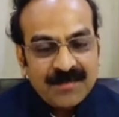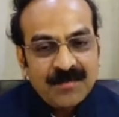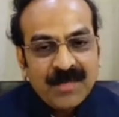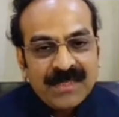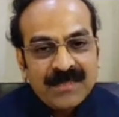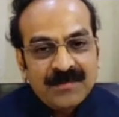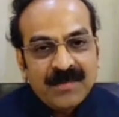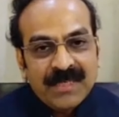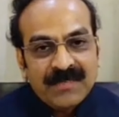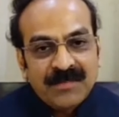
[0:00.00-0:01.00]
by the
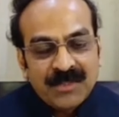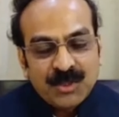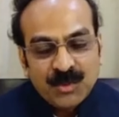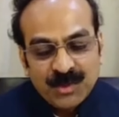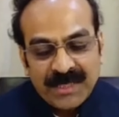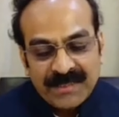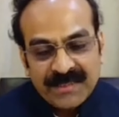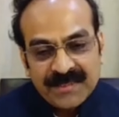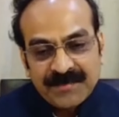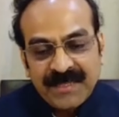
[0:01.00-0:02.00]
by the virtue that it
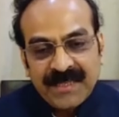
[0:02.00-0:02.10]
is being